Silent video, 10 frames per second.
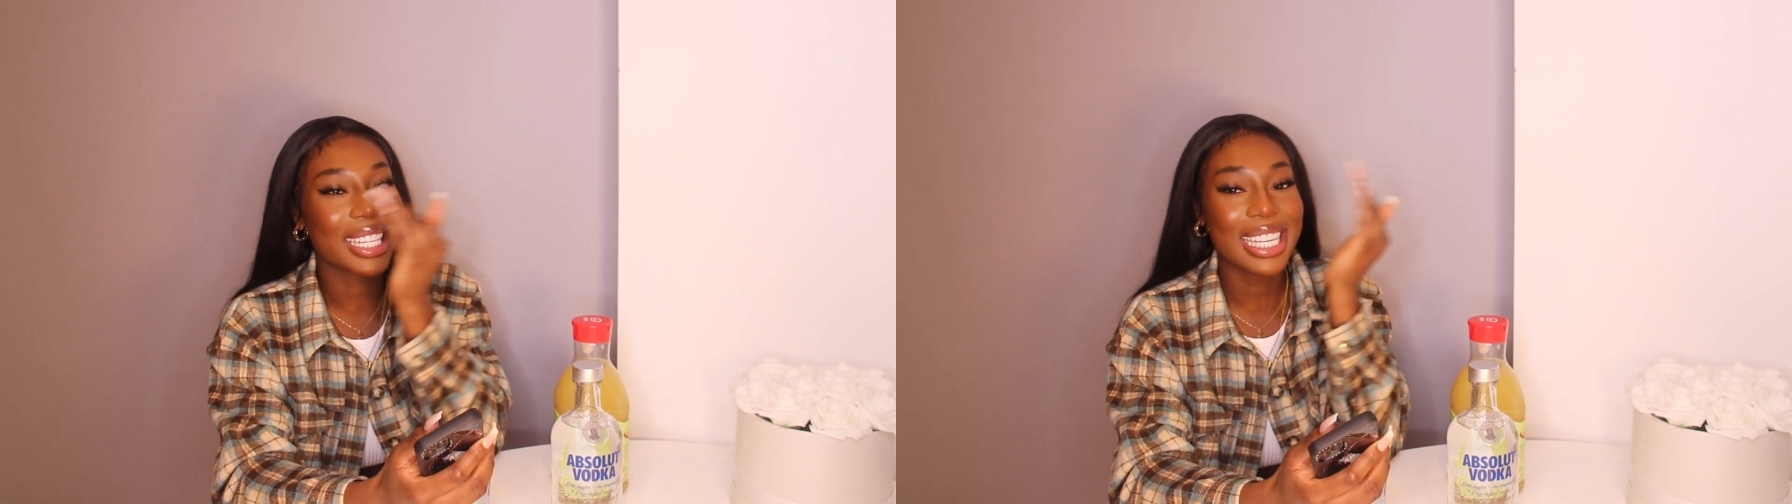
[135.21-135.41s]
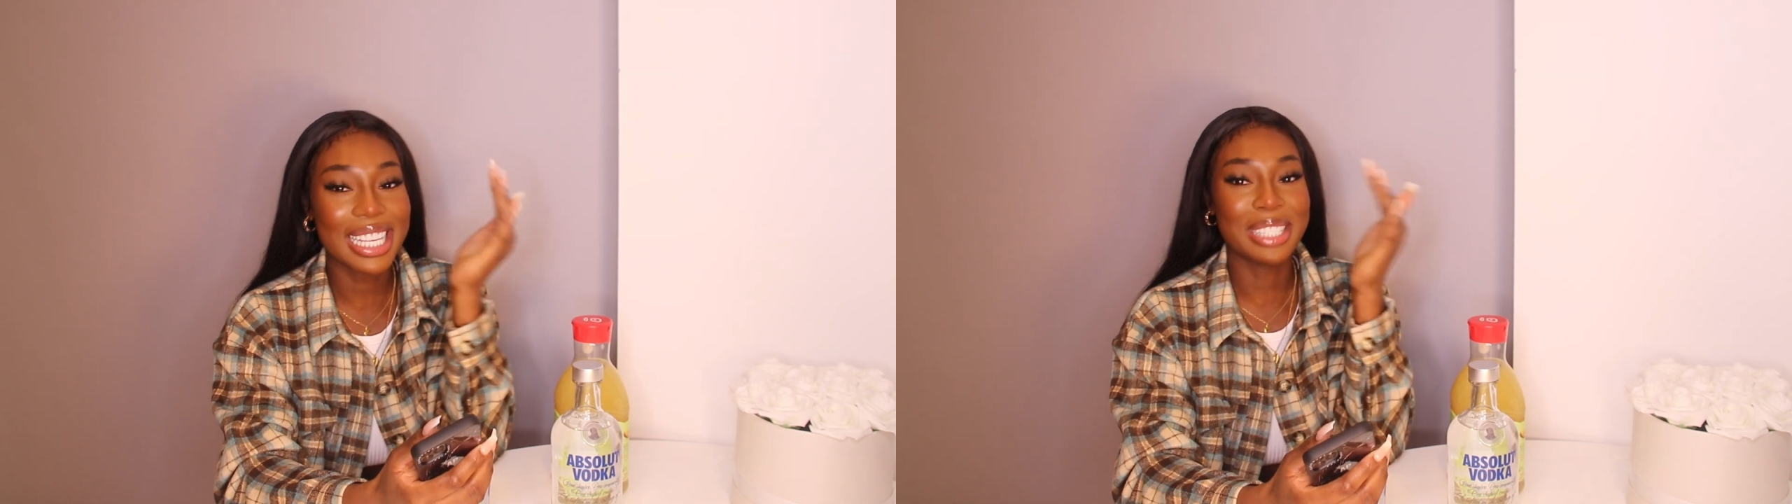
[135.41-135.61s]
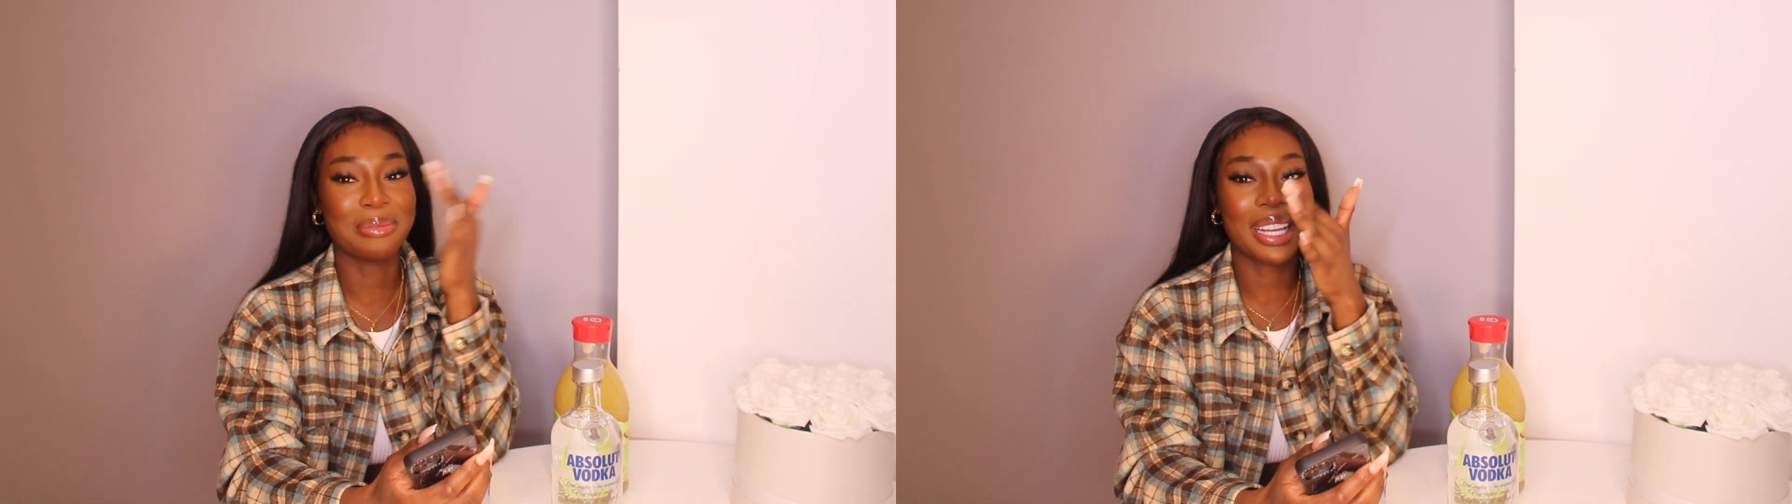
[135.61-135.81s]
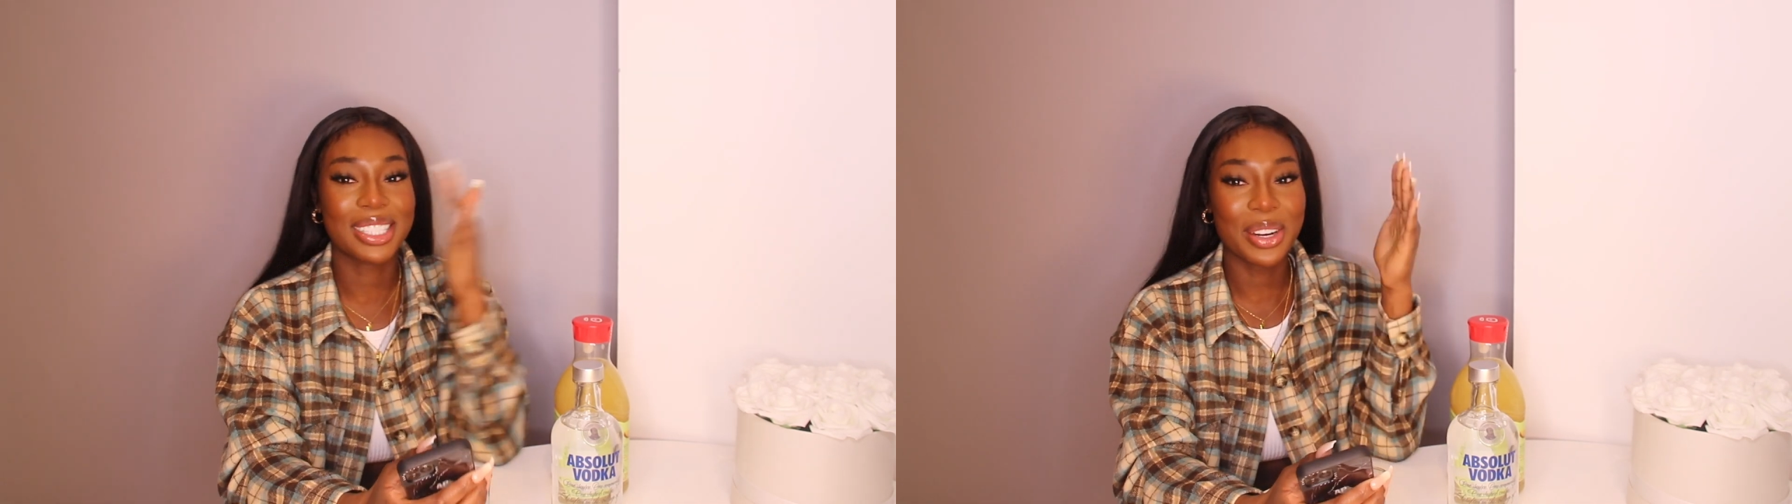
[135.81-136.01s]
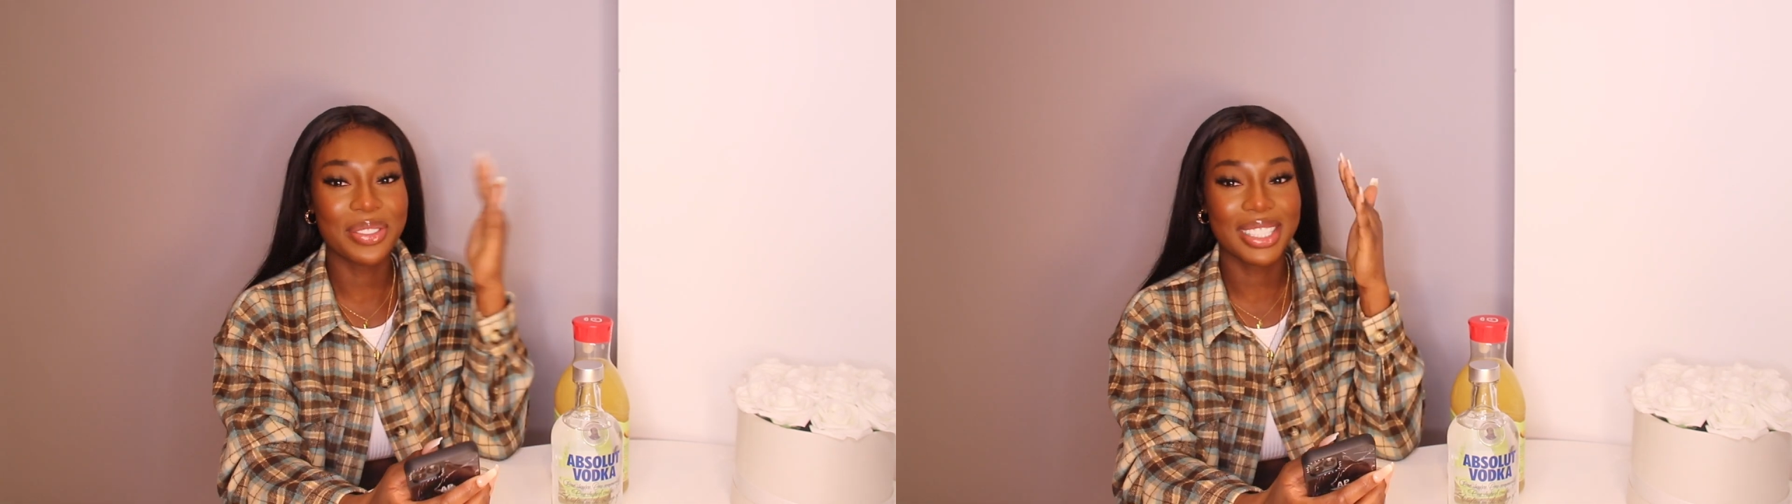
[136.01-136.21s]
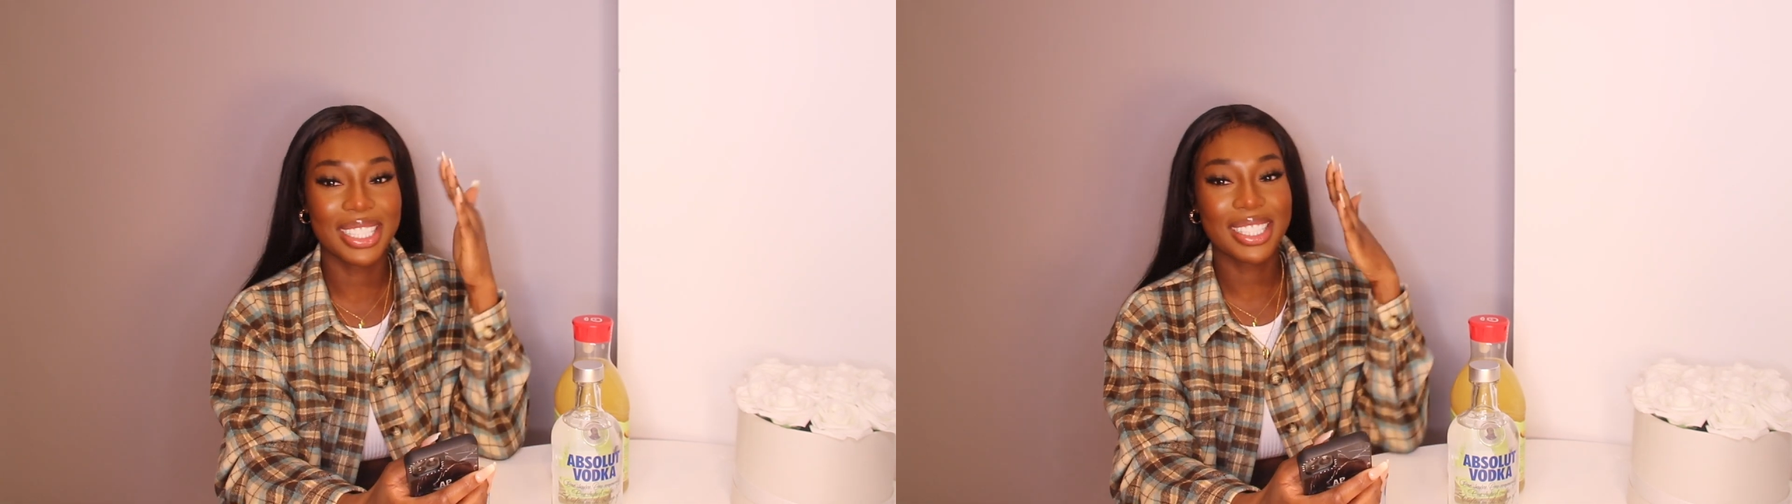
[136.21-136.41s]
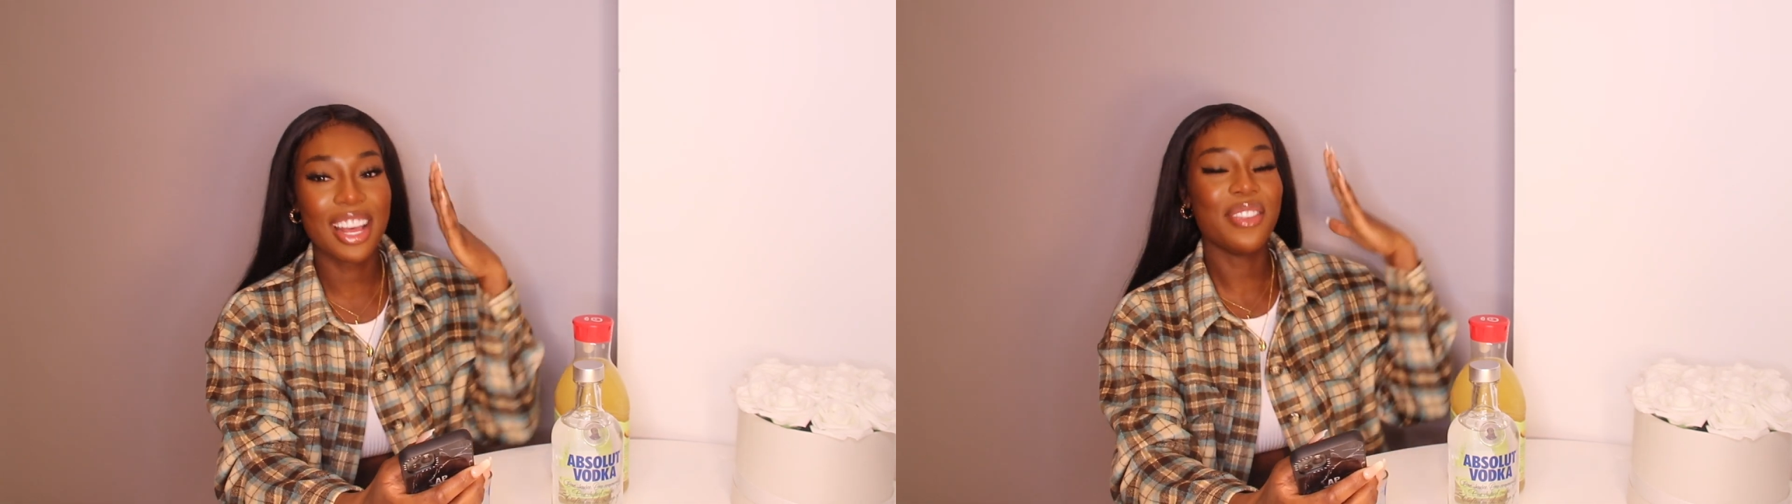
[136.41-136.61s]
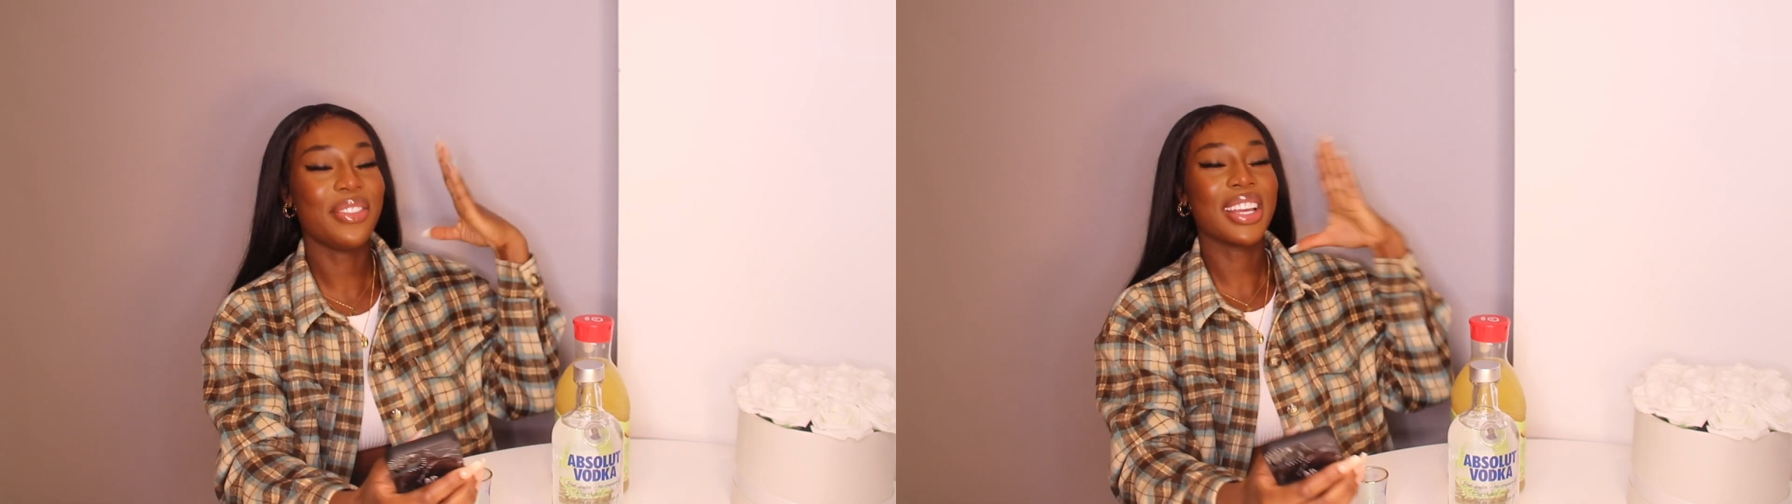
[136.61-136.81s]
could ease myself into
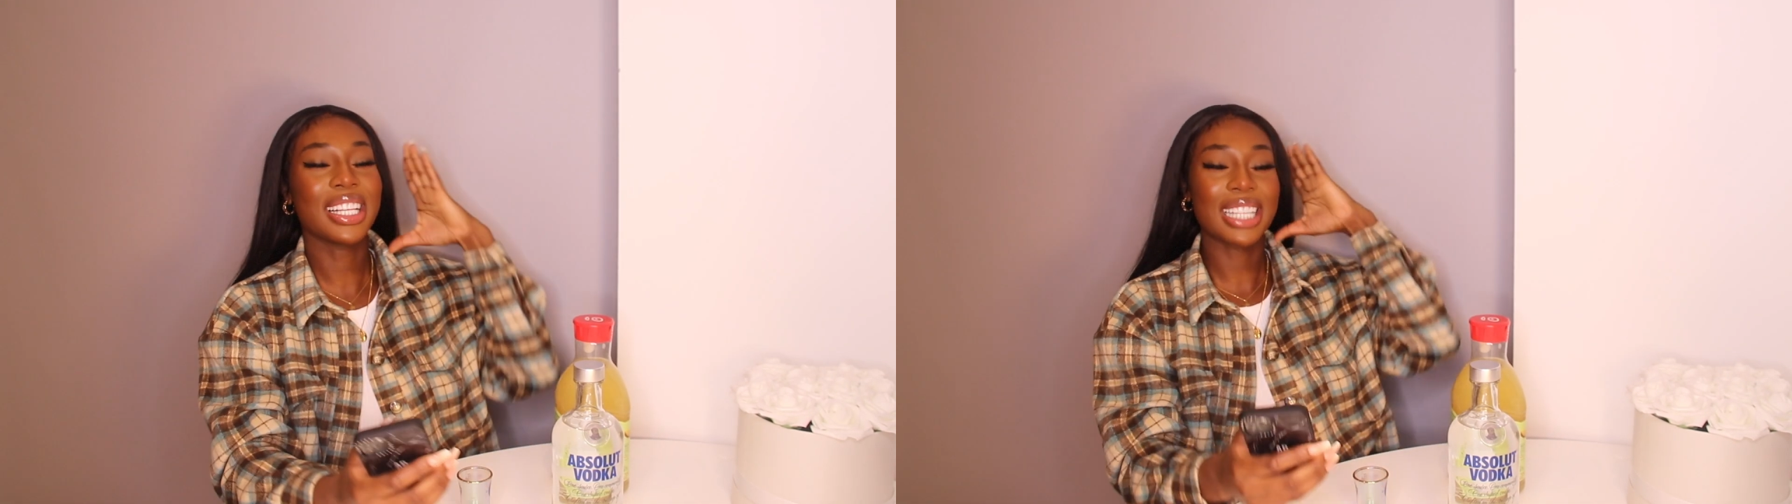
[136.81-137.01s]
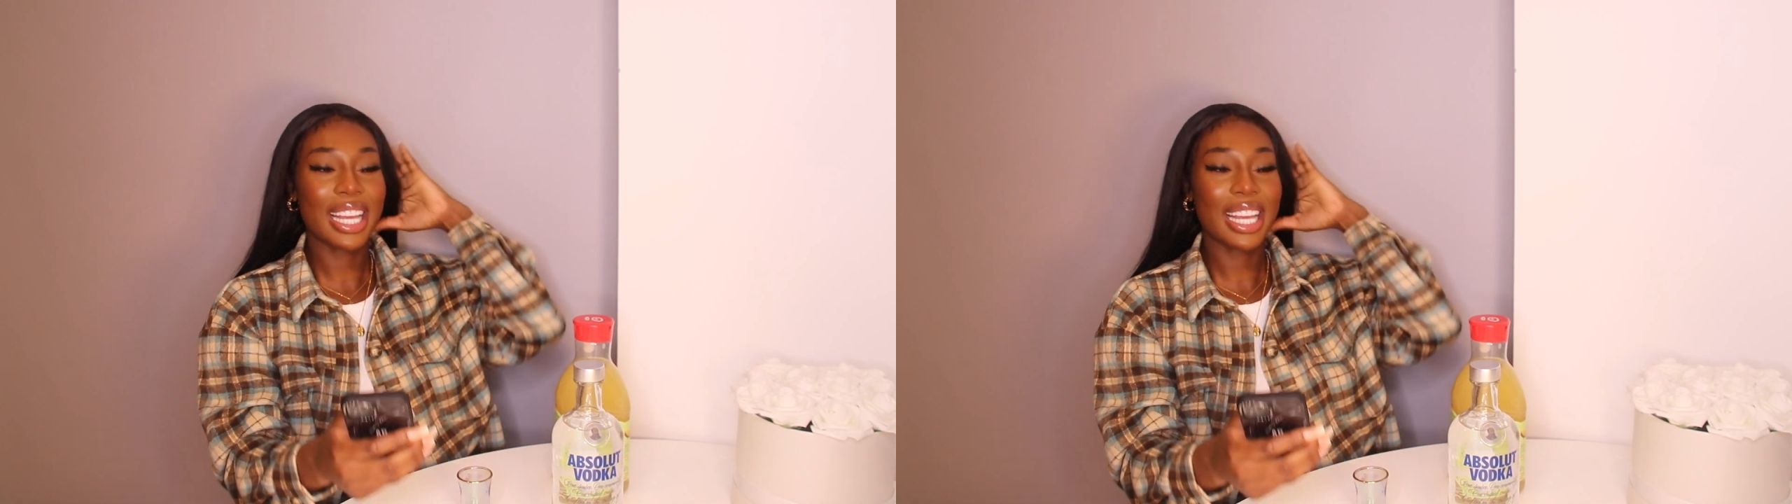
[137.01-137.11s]
certain things.